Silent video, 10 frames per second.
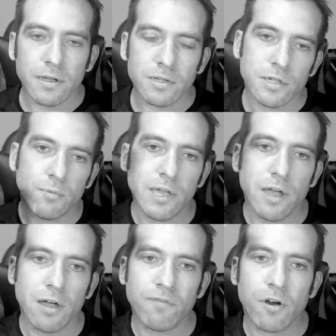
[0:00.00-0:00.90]
So we
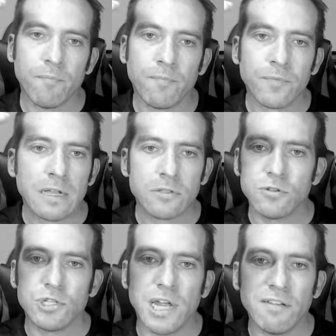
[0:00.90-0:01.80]
go from
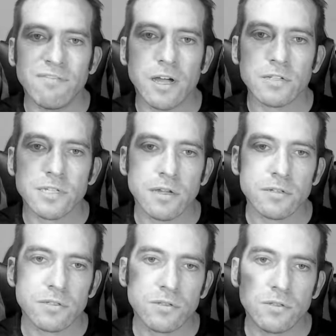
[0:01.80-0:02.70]
to share
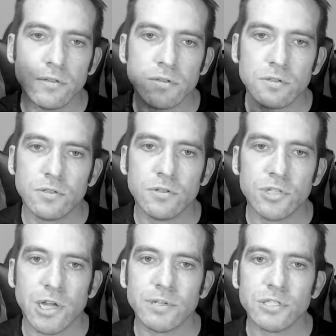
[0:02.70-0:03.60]
photos, to
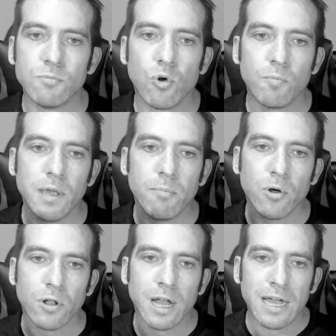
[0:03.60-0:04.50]
show it to more
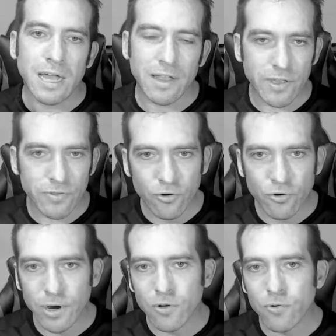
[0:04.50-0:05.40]
people. And then the
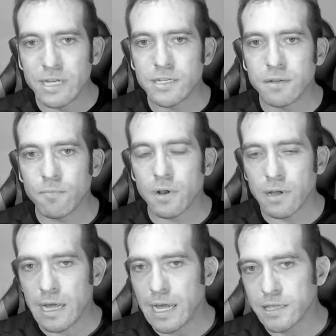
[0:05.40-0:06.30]
real reason
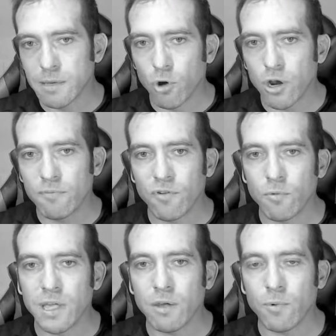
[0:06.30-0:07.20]
at the bottom for
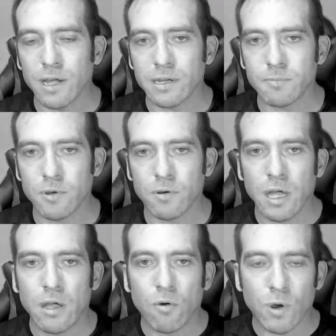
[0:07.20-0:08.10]
me,
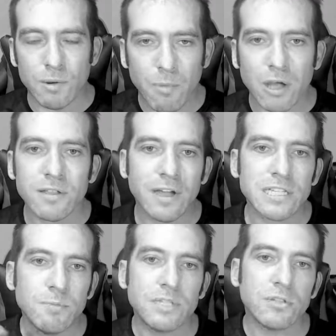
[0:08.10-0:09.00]
what
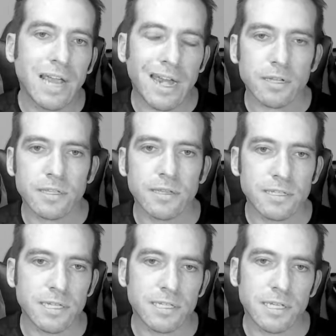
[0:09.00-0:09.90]
motivates me to get out in the
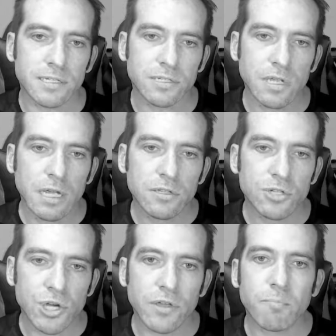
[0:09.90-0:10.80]
city, is to
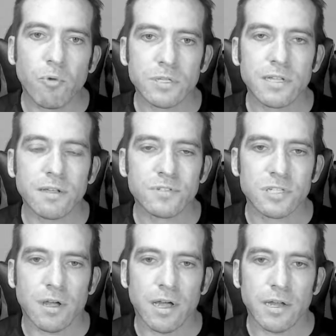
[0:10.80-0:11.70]
show the positive
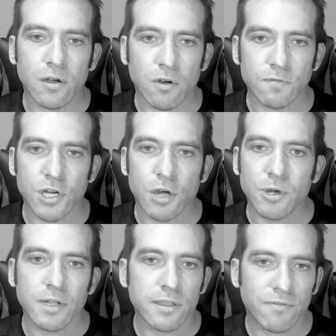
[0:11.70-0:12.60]
side of
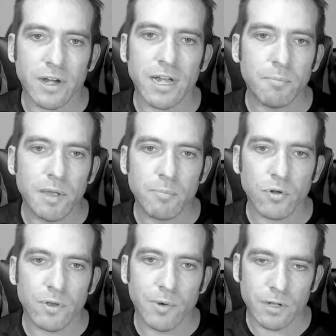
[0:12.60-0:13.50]
Joburg, the friendly
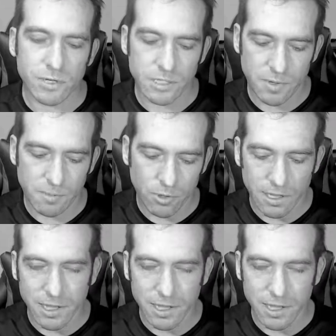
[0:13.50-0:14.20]
people, the well-dressed people.